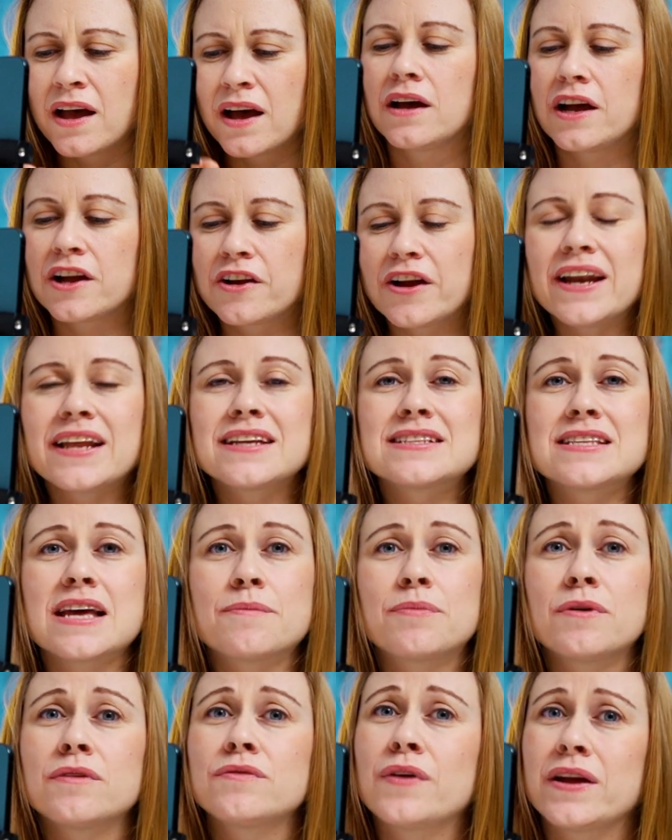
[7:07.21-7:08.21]
A great
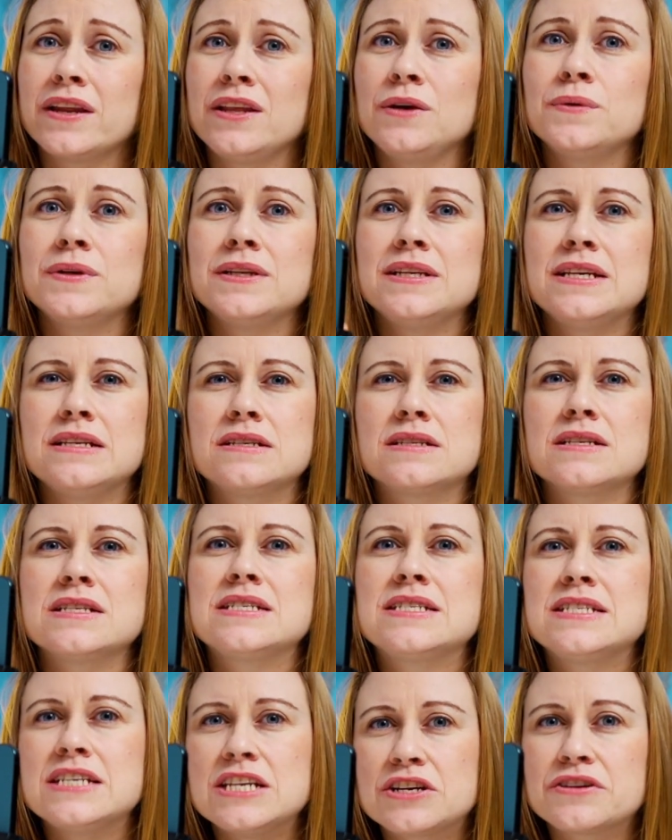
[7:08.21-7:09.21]
example of when you would need to
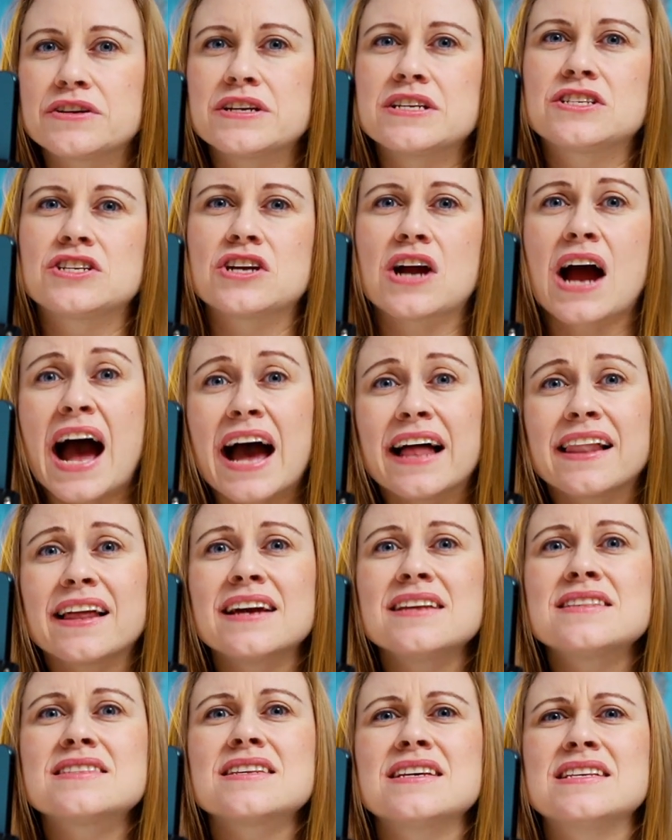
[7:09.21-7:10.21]
decrease your
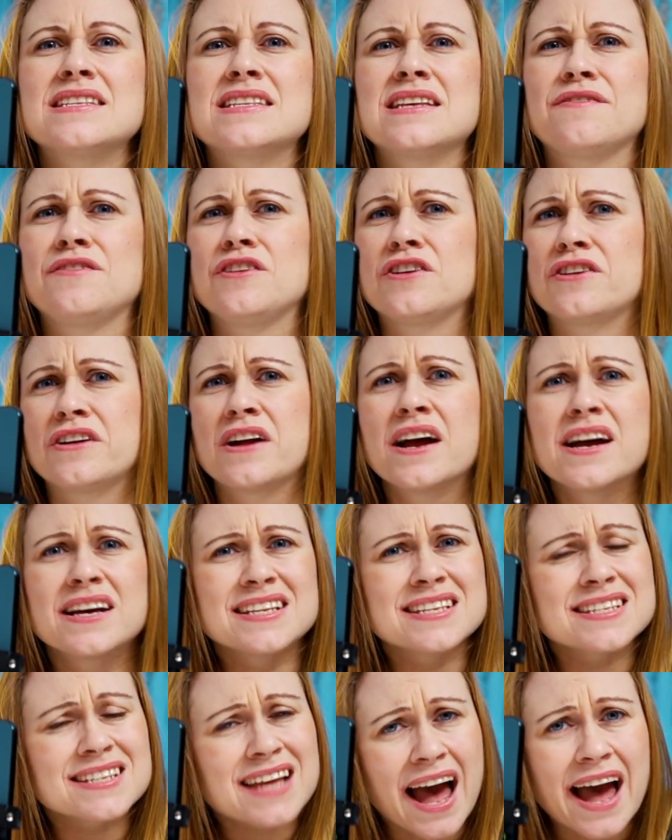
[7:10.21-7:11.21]
highlights is if your
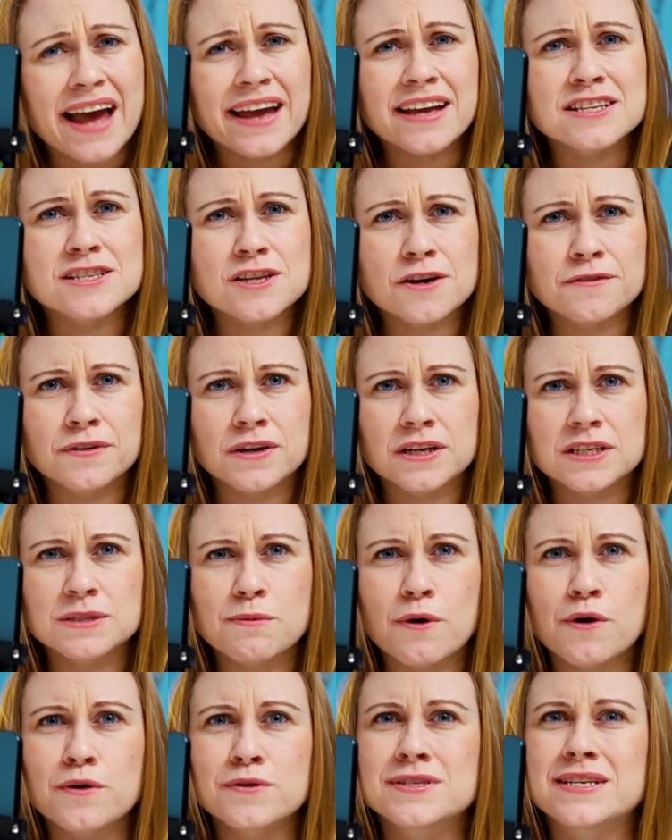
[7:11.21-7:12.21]
sky is
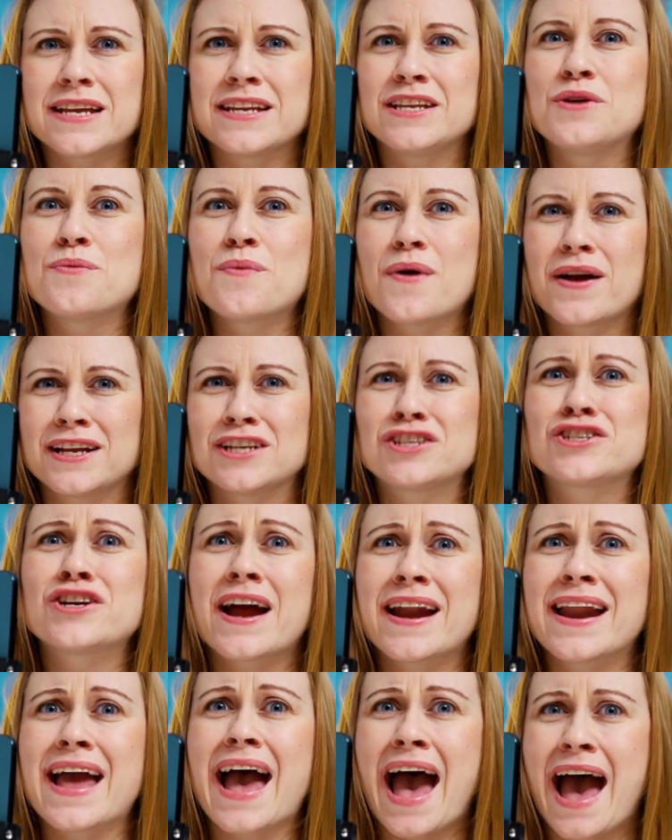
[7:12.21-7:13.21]
overexposed and you want to
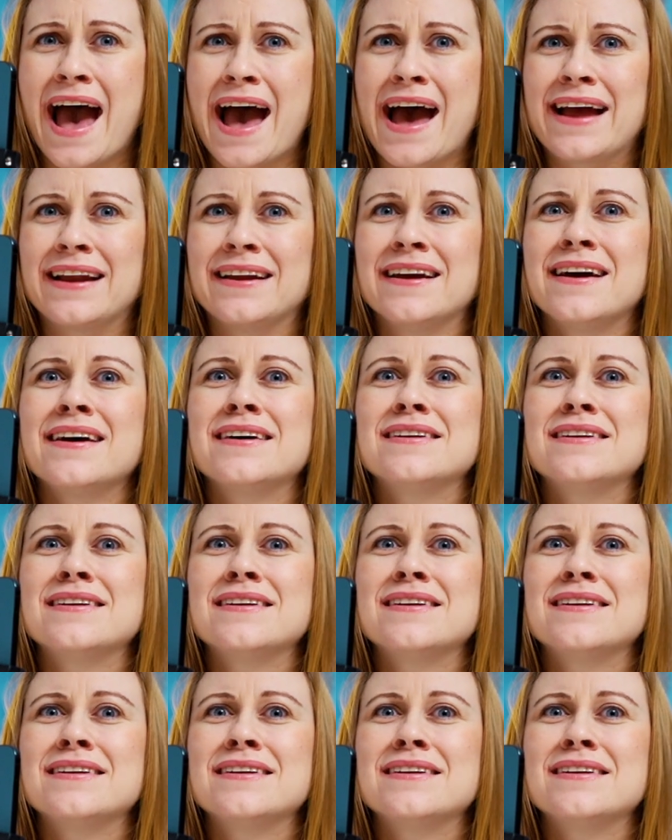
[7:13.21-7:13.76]
try to add